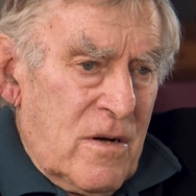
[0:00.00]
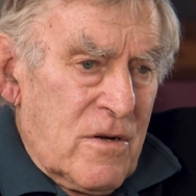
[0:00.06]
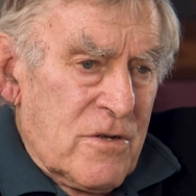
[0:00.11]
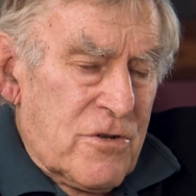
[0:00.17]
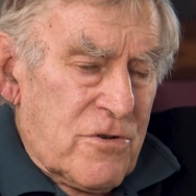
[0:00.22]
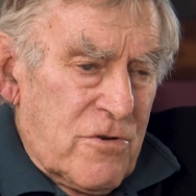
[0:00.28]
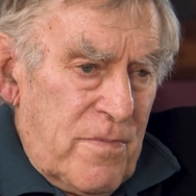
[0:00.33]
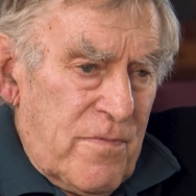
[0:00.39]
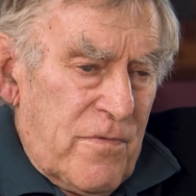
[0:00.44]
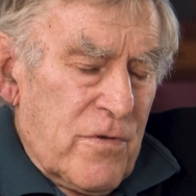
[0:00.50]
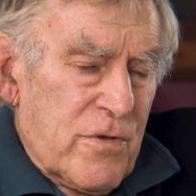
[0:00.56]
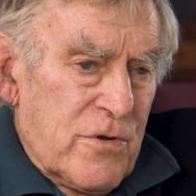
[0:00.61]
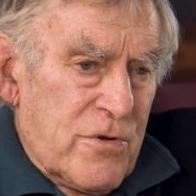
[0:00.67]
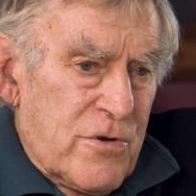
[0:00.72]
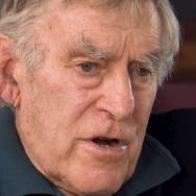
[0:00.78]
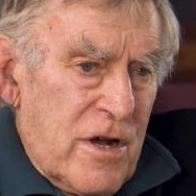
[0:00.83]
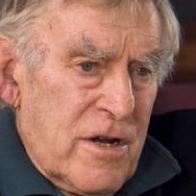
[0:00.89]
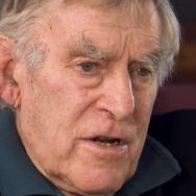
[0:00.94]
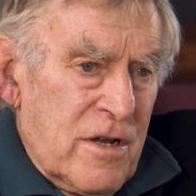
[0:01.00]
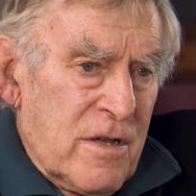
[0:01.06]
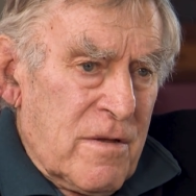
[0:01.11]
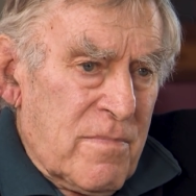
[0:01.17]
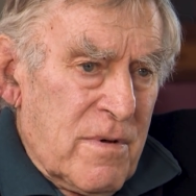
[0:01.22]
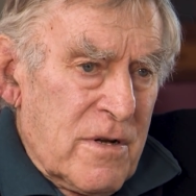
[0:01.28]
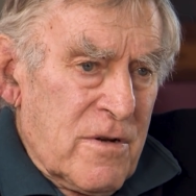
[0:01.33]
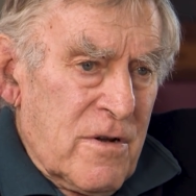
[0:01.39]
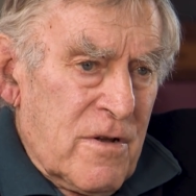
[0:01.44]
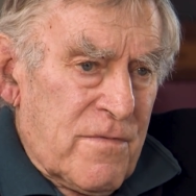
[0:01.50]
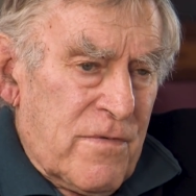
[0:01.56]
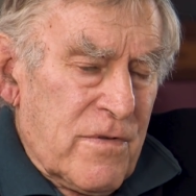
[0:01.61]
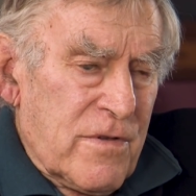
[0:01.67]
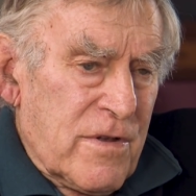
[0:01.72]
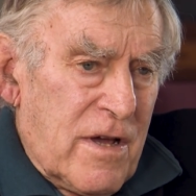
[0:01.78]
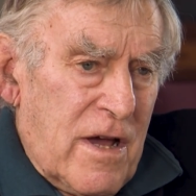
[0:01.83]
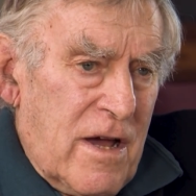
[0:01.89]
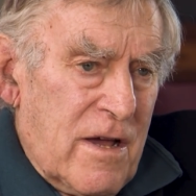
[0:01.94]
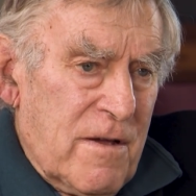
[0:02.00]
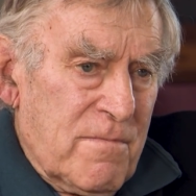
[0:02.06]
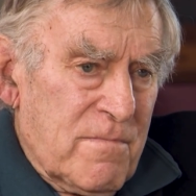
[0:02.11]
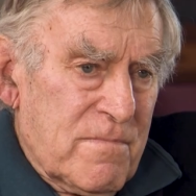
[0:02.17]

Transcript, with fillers: I stripped for the training, but not for the game.